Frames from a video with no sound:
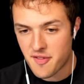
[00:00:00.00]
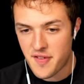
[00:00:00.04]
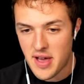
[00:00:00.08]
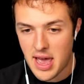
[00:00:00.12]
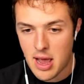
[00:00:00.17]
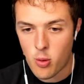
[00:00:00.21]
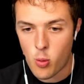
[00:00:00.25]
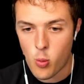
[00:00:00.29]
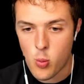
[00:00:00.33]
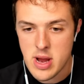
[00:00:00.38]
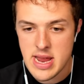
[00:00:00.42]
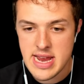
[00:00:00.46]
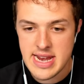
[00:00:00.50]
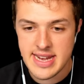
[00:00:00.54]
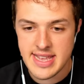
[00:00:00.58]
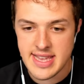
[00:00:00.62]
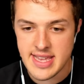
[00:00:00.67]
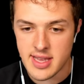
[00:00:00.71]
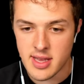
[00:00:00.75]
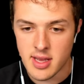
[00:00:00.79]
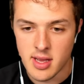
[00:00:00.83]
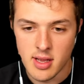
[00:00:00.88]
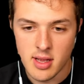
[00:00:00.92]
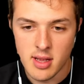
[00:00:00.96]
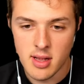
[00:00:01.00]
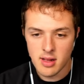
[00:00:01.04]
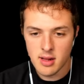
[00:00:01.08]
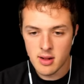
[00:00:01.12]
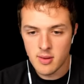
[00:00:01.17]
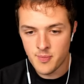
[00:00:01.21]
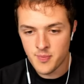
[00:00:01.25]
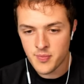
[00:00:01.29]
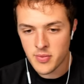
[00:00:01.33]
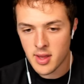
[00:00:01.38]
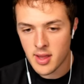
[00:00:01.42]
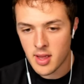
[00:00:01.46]
fat weenie.
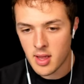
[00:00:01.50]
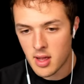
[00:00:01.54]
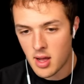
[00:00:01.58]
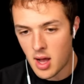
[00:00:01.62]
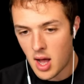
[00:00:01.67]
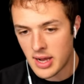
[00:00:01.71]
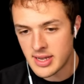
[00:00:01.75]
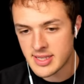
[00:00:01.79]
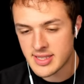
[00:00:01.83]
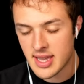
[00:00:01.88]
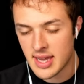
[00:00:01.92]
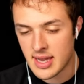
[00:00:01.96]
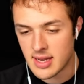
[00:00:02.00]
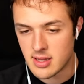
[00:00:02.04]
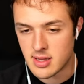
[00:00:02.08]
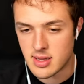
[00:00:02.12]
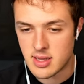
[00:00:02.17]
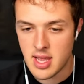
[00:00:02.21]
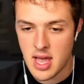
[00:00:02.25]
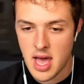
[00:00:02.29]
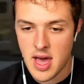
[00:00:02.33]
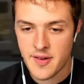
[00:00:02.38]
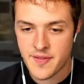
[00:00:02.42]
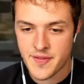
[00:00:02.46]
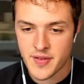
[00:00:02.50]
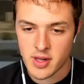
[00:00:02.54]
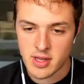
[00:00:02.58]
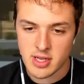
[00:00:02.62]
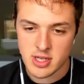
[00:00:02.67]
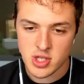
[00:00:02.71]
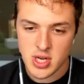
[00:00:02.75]
Ice King definitely